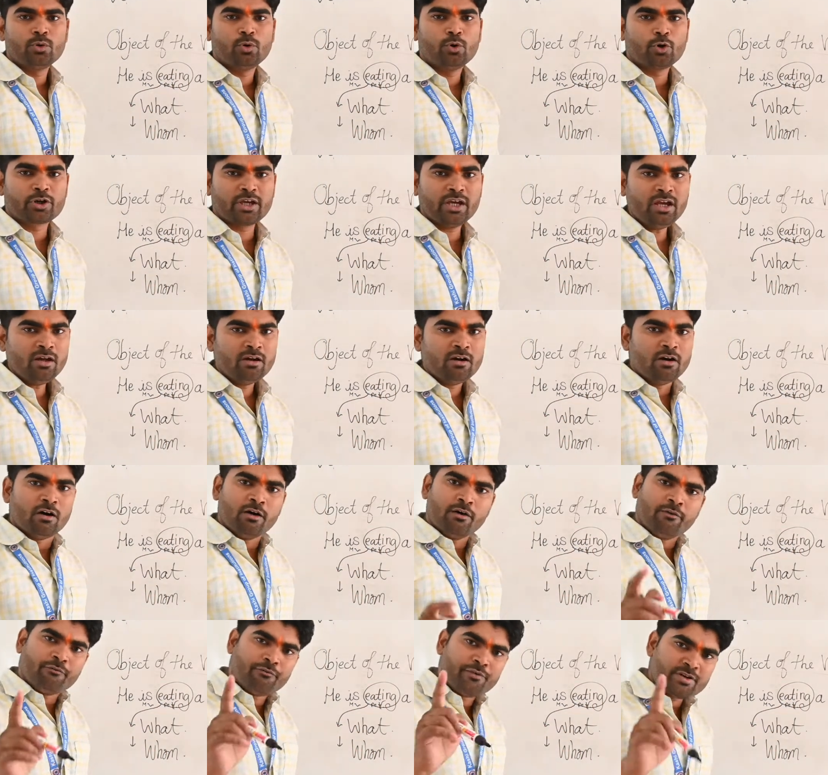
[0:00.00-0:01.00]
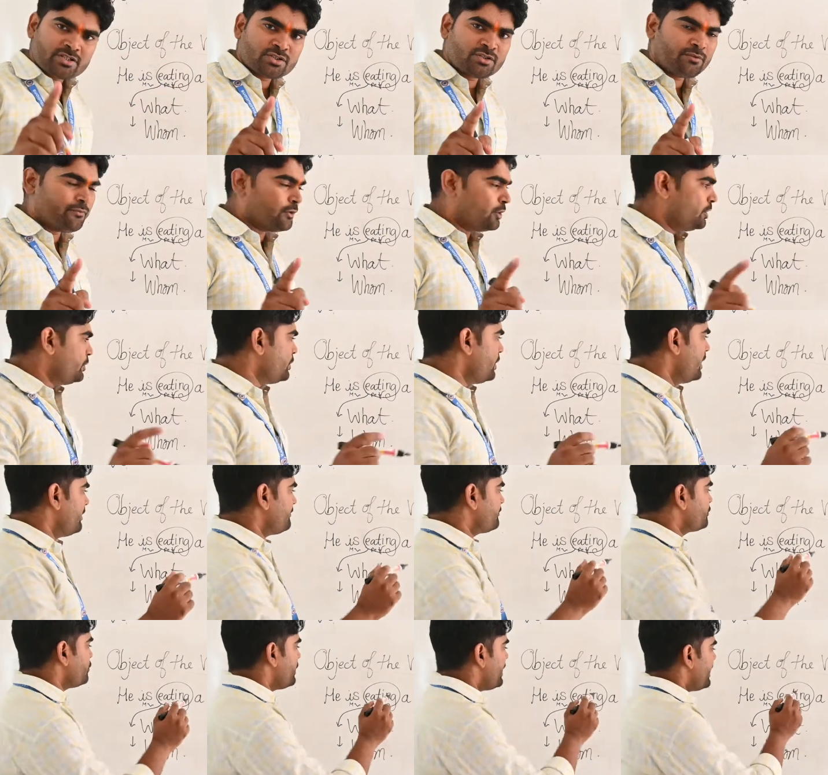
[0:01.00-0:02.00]
Okay, first of all you
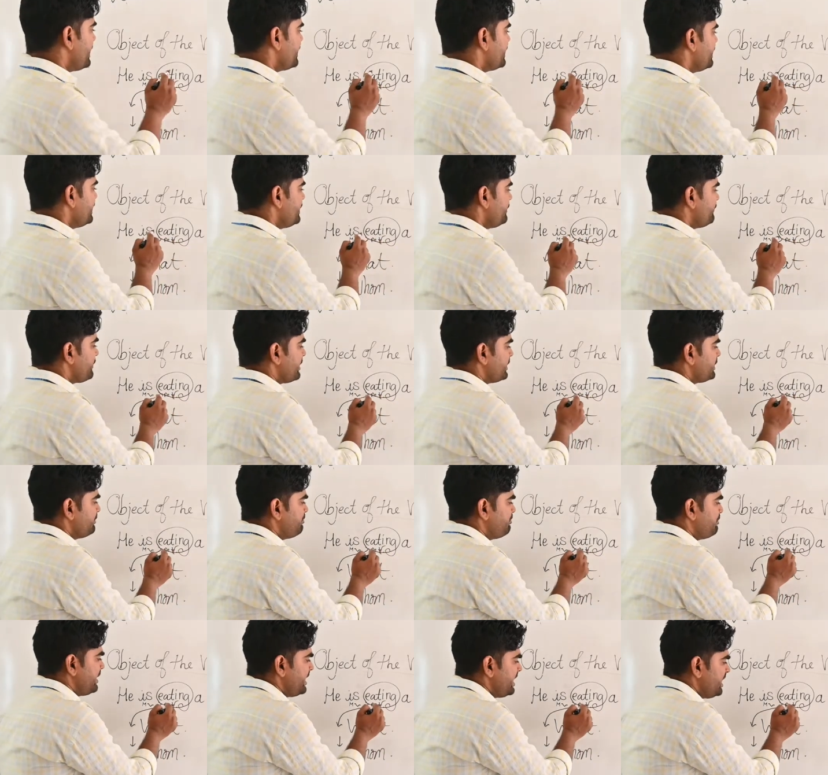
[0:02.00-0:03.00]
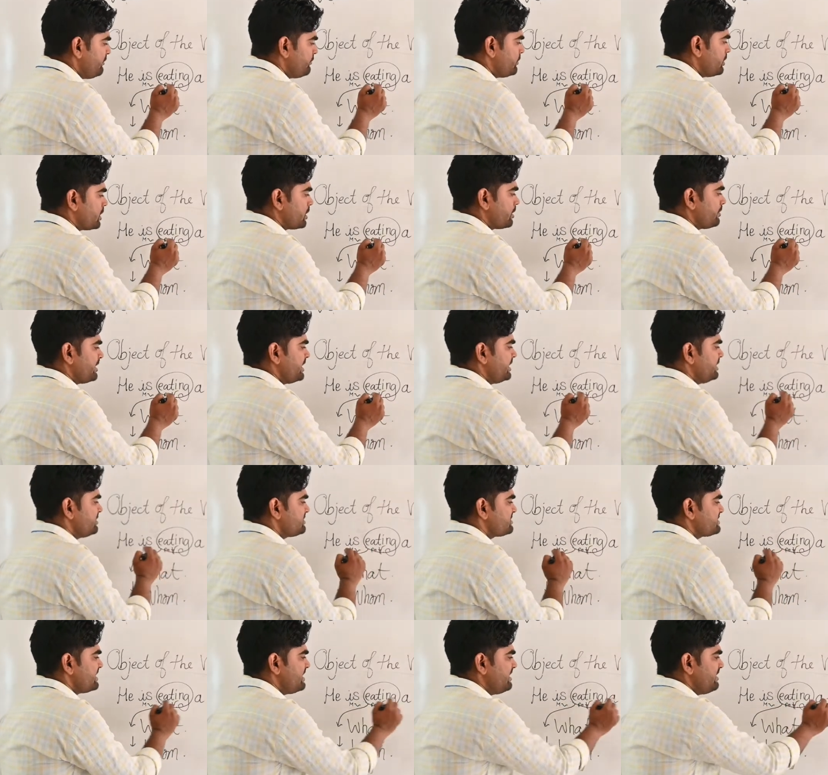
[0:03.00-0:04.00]
have to identify the main verb in
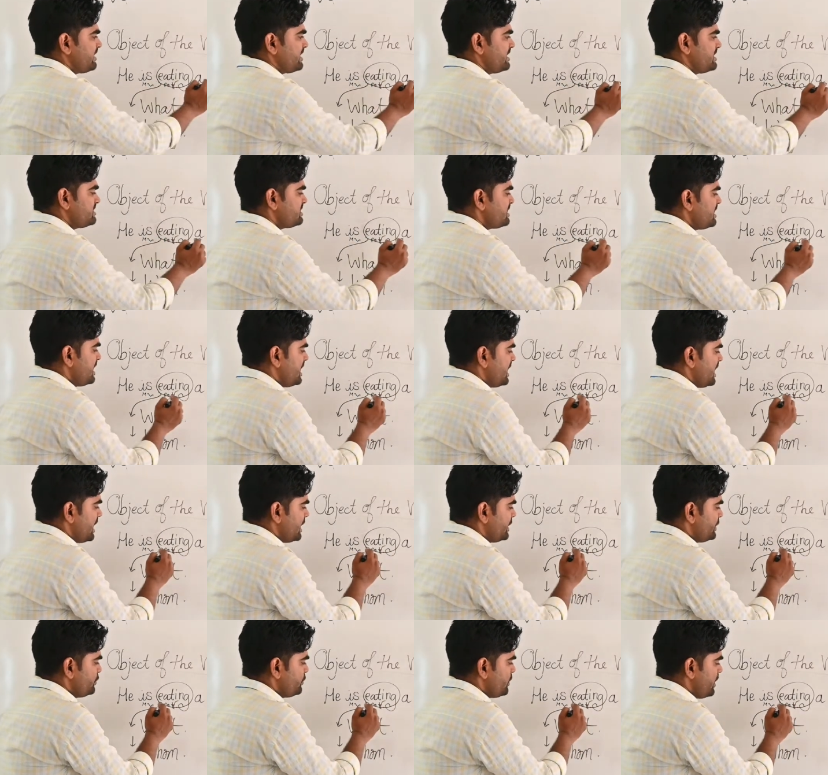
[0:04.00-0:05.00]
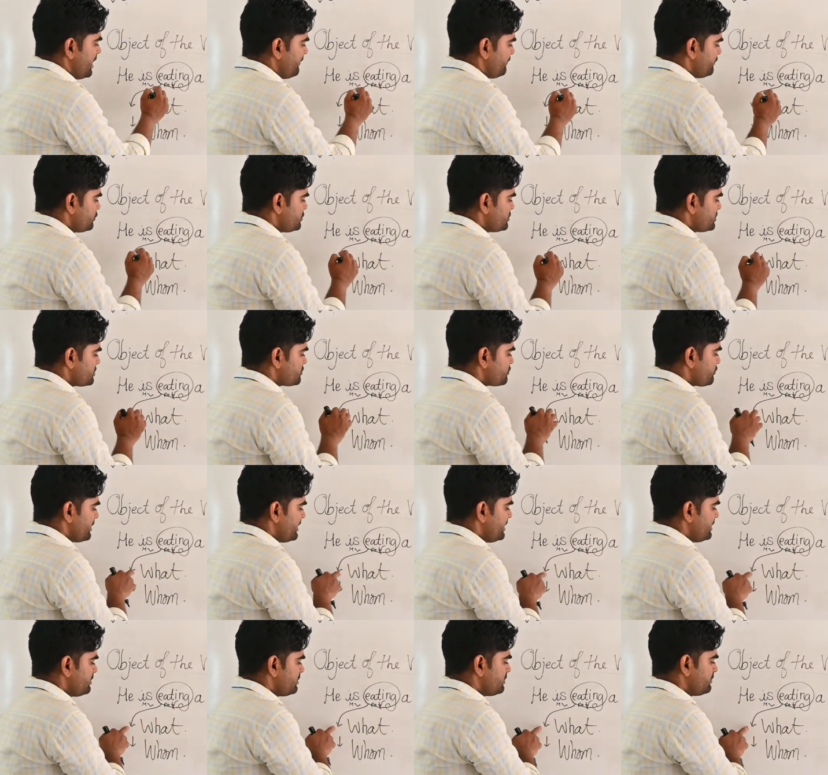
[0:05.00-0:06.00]
the sentence and you have to just
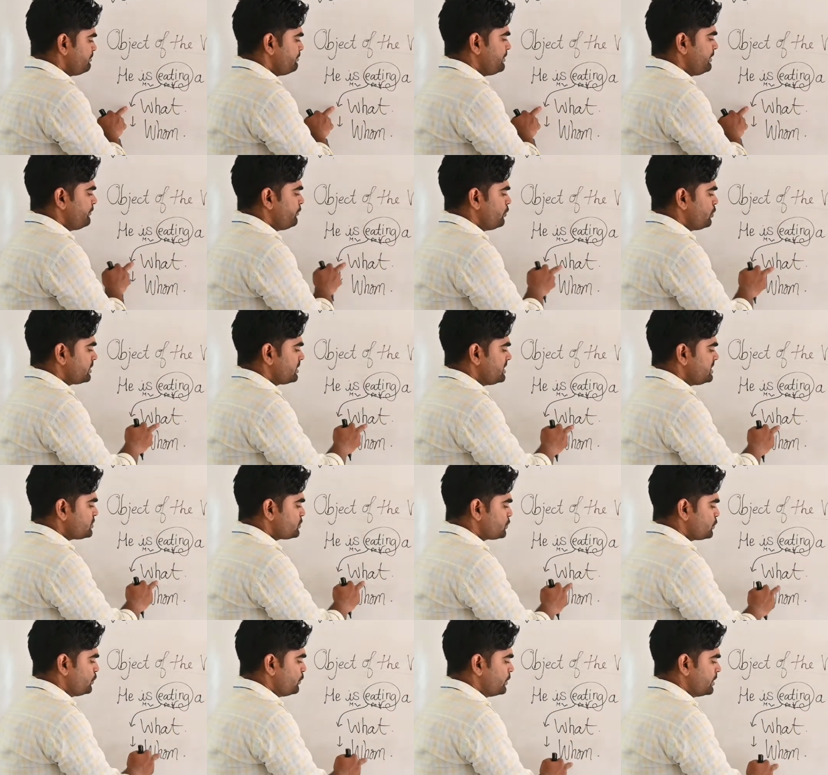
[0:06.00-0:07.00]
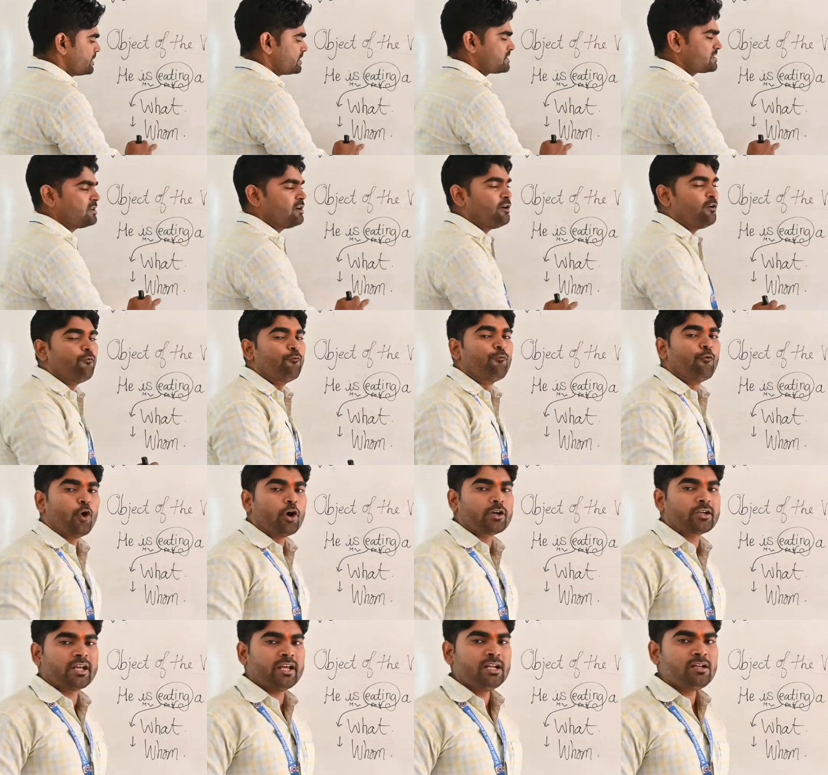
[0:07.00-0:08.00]
write before these two words,
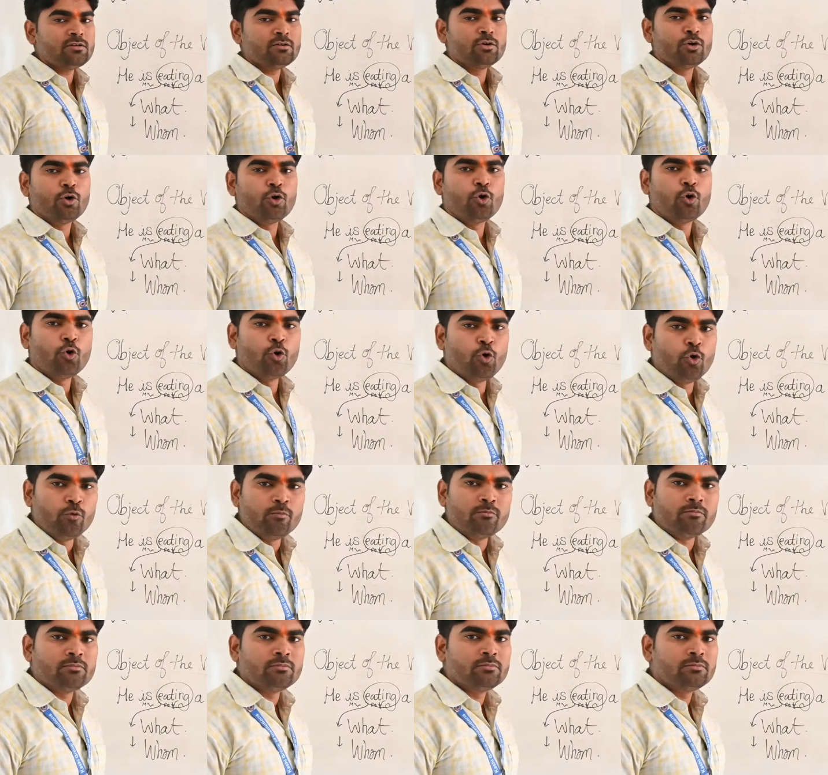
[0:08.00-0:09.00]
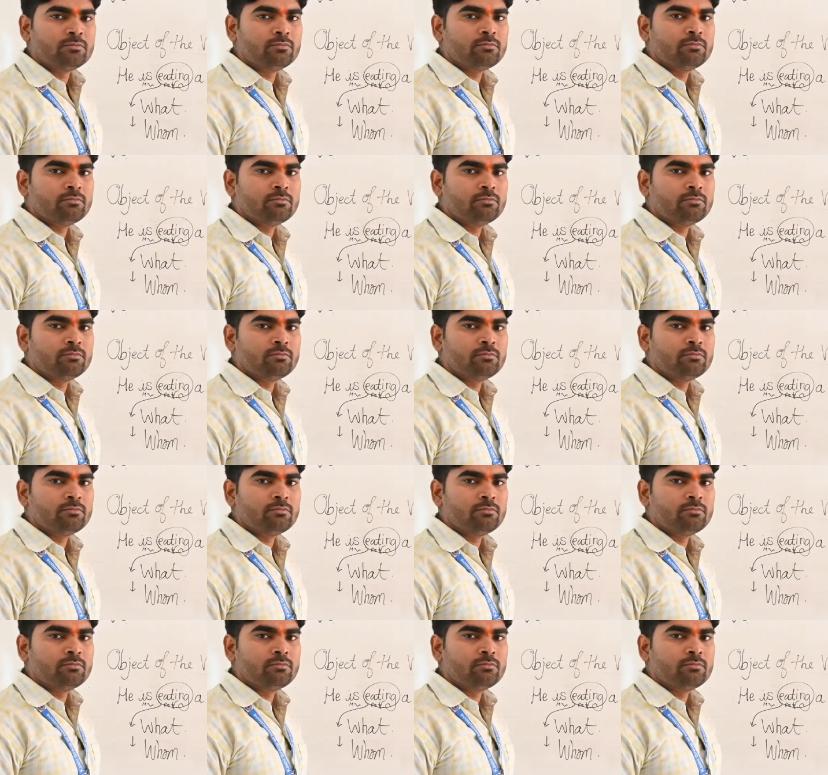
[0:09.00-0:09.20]
what and whom.